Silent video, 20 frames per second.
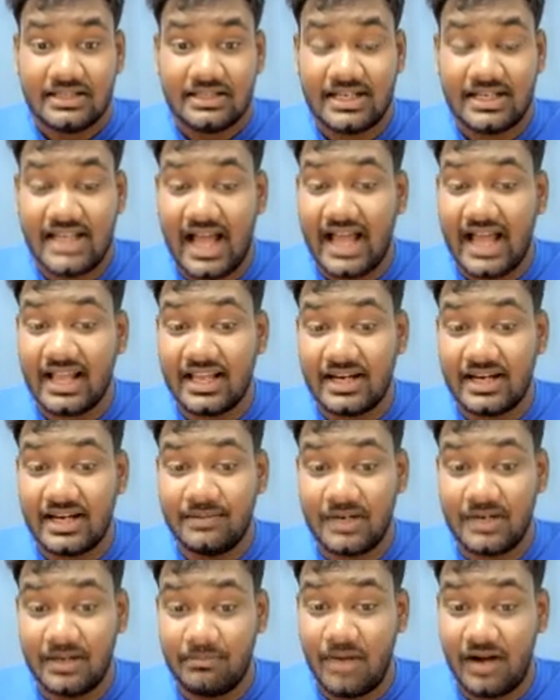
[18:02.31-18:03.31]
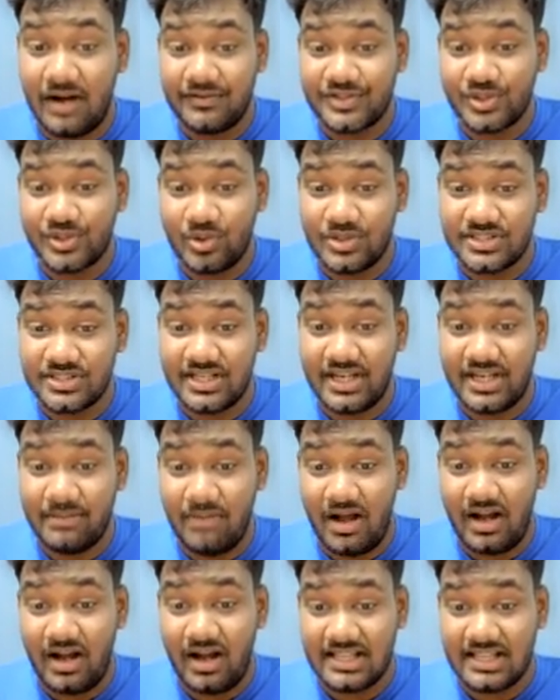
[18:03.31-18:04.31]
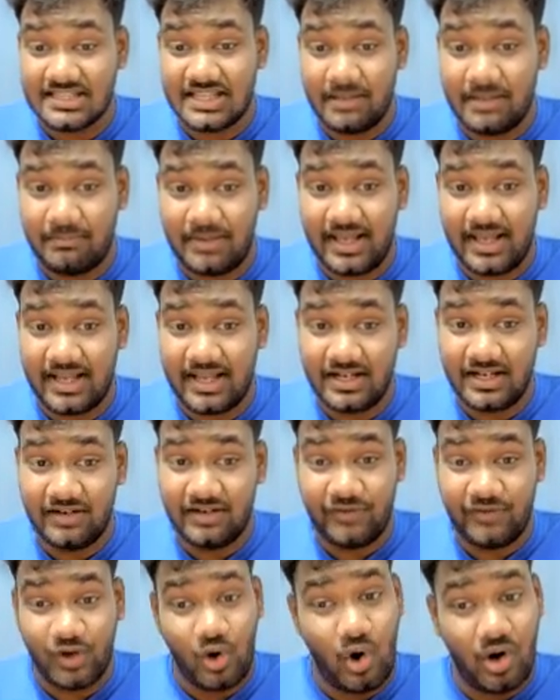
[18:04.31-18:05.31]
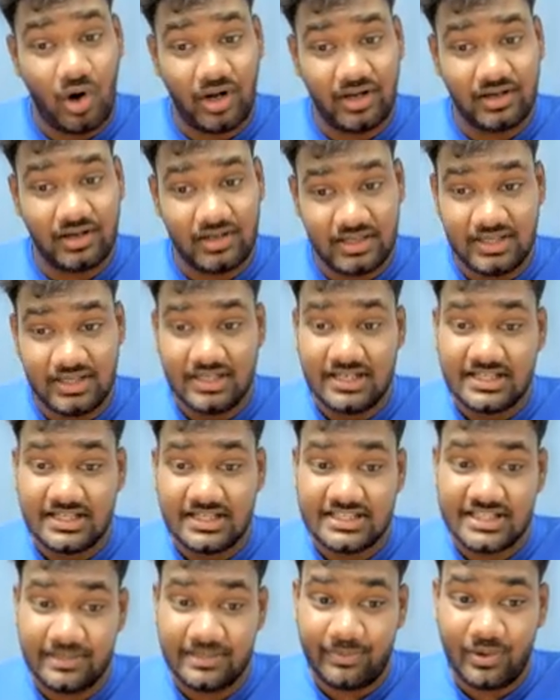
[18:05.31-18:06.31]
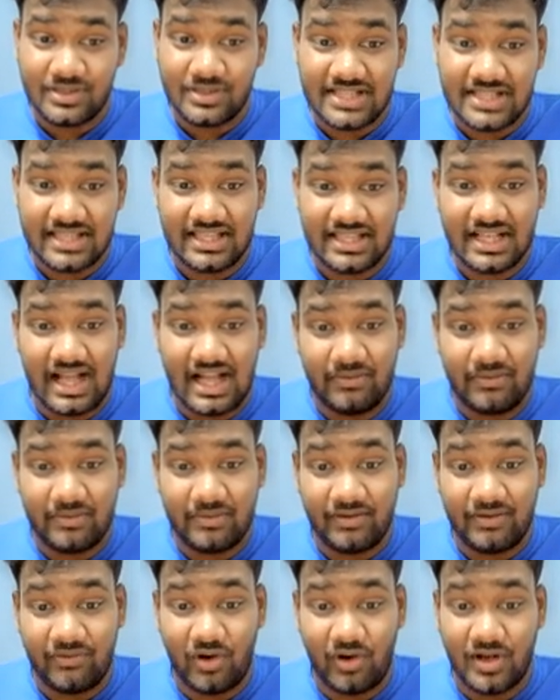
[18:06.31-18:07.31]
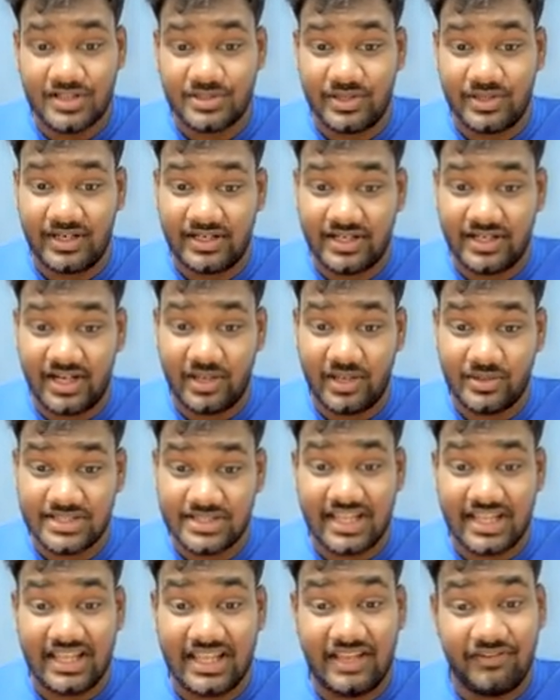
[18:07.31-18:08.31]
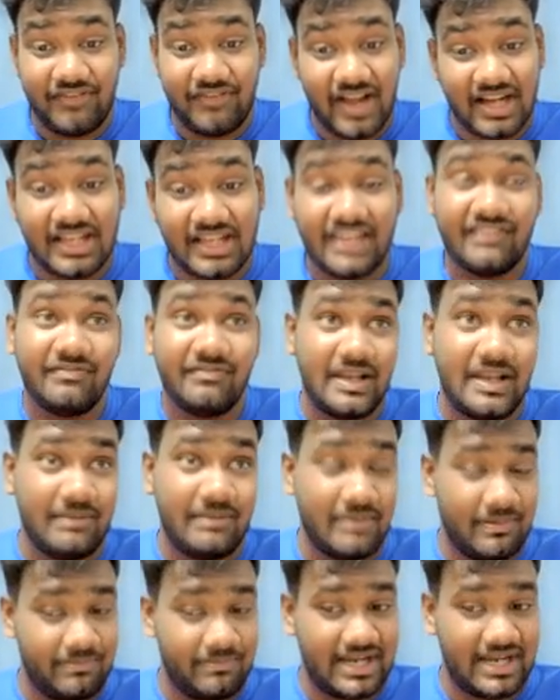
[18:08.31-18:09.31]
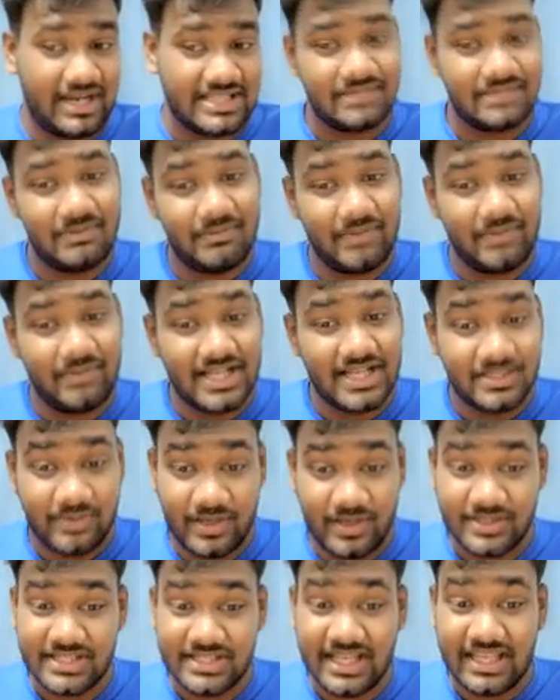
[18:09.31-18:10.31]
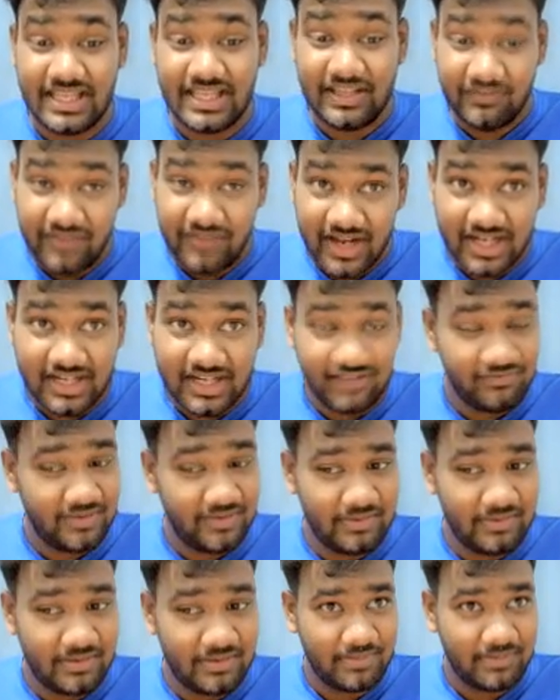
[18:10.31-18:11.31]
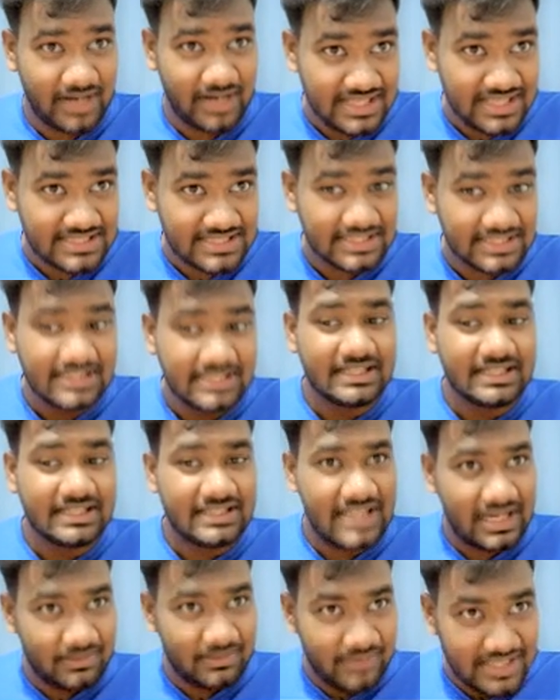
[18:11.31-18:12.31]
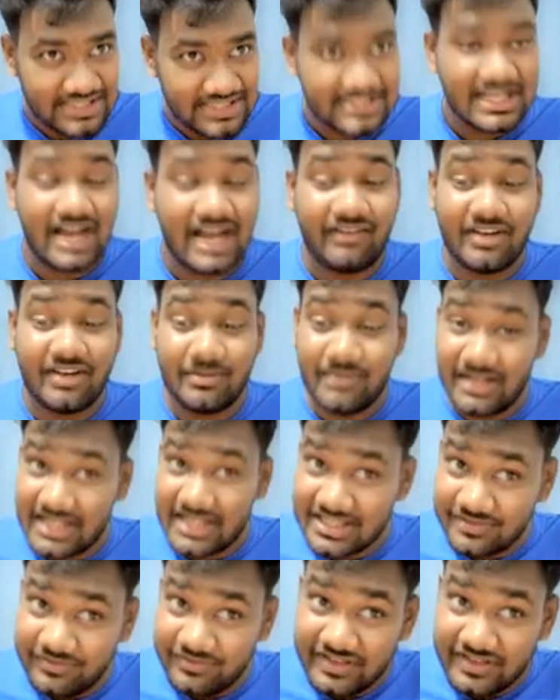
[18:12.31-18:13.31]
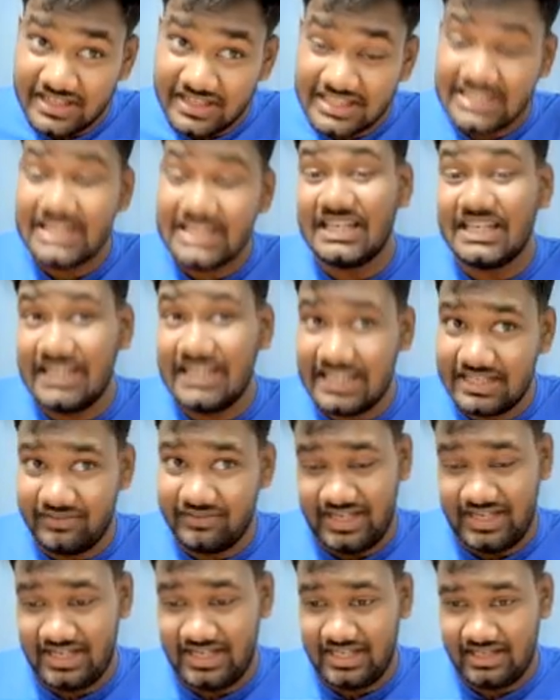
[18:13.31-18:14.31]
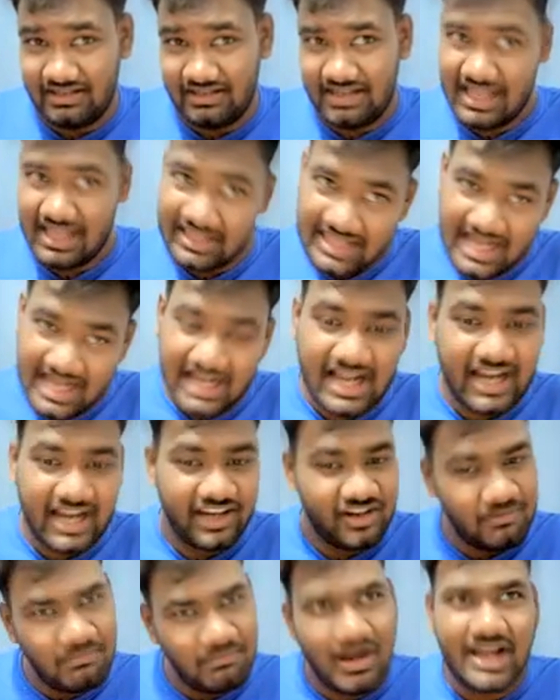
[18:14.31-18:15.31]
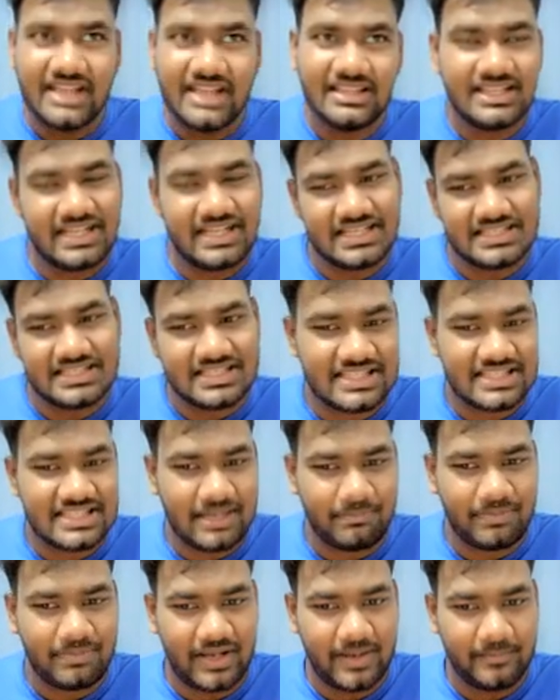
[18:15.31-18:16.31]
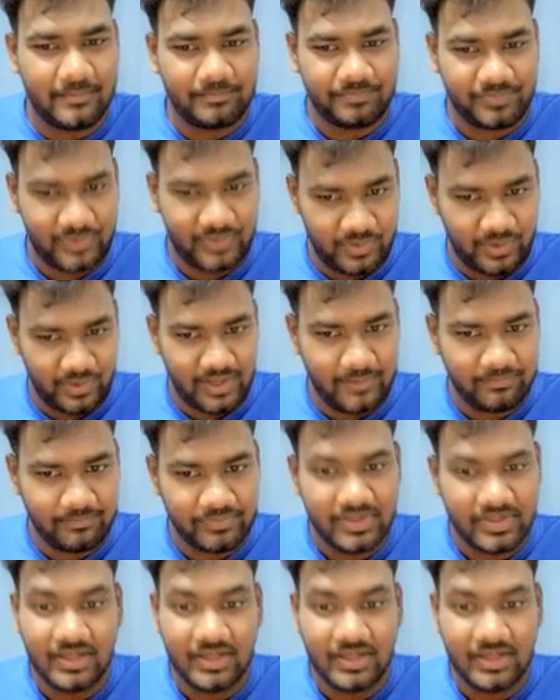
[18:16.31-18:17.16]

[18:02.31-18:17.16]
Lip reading: The diagram above shows the demand and supply curve for corn. Suppose that the government wants to introduce an effective minimum price. Remember, guys, when you say effective minimum price, that means government is further intervening and they are kind of buying the excess supply. Okay.